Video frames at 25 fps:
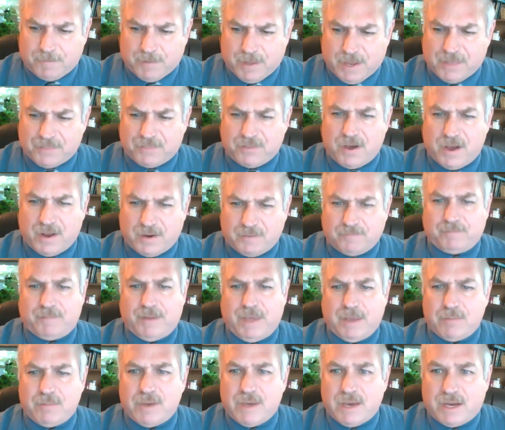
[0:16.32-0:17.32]
I thought
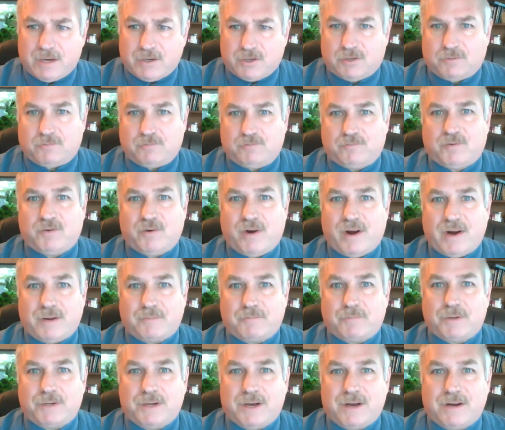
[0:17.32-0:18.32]
maybe I should try to
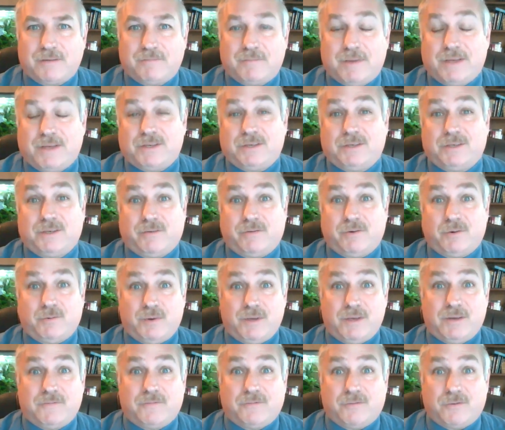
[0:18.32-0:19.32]
put out a message every
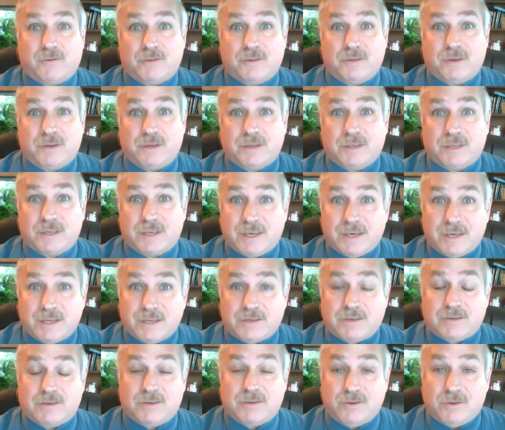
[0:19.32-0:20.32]
week for the
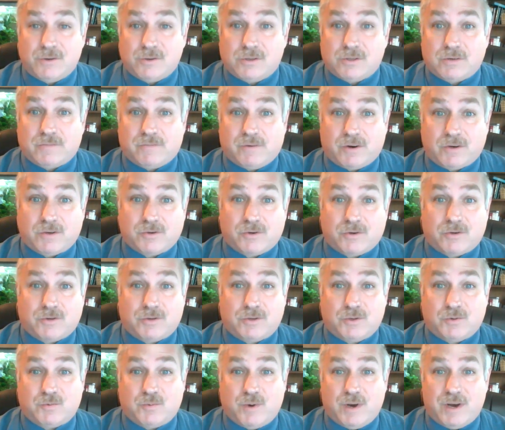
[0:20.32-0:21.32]
kids and the youth of our church
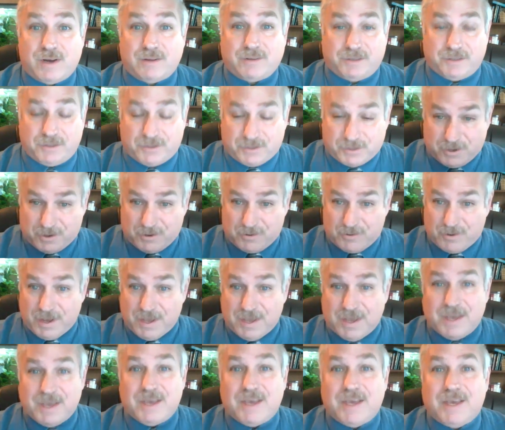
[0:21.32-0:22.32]
as well. And so
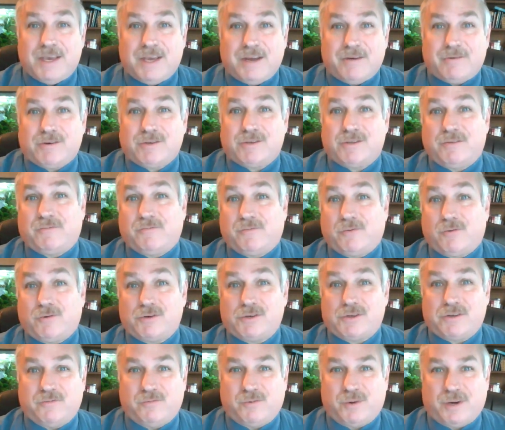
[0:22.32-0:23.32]
here is the
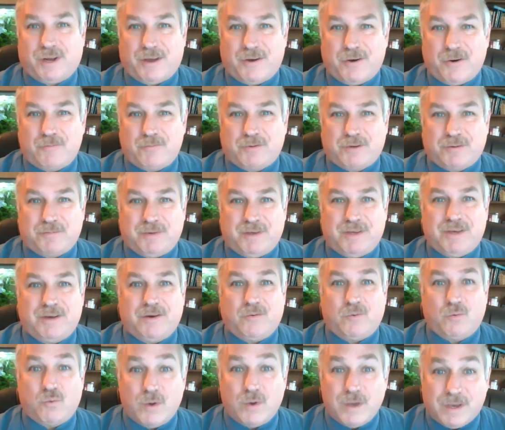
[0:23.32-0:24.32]
first of what I hope to be a
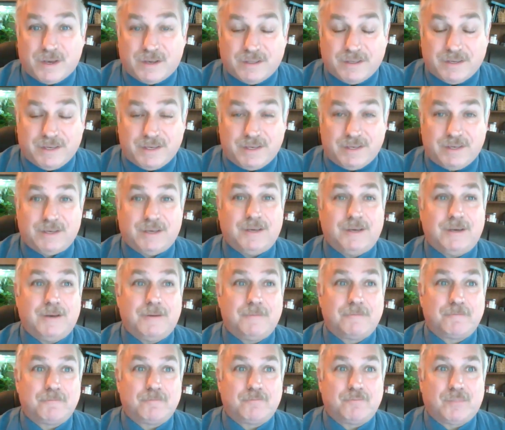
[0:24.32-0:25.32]
weekly
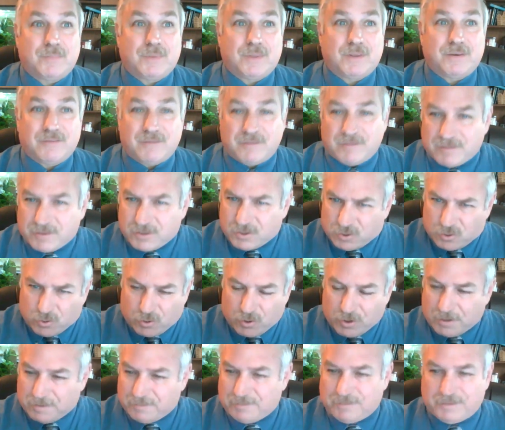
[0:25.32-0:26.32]

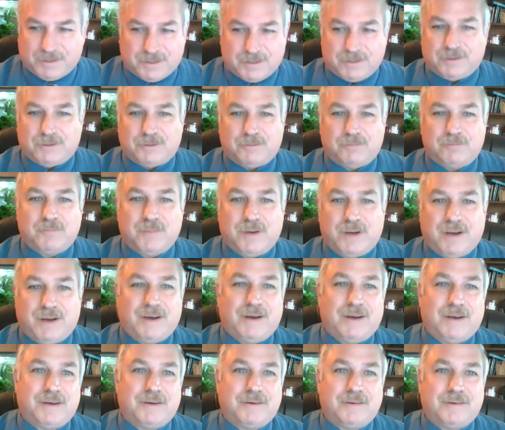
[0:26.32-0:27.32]
short little
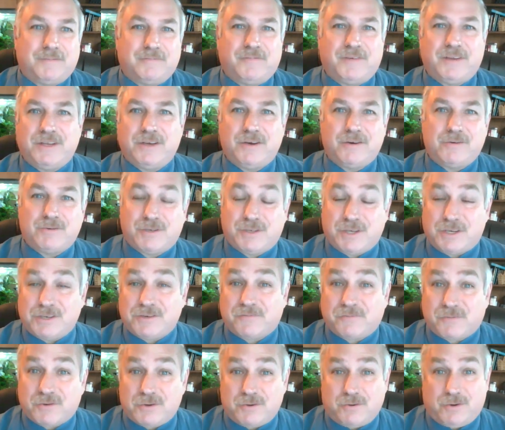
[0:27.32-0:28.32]
video
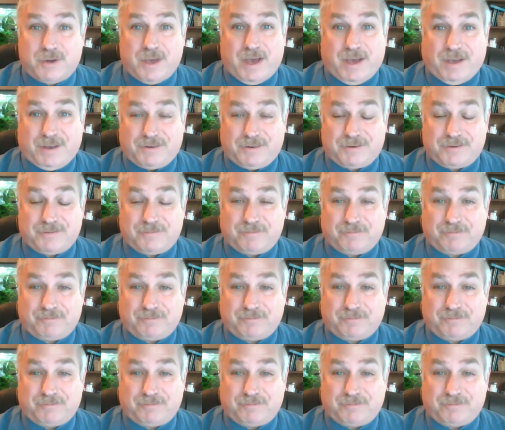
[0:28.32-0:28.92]
just for you guys.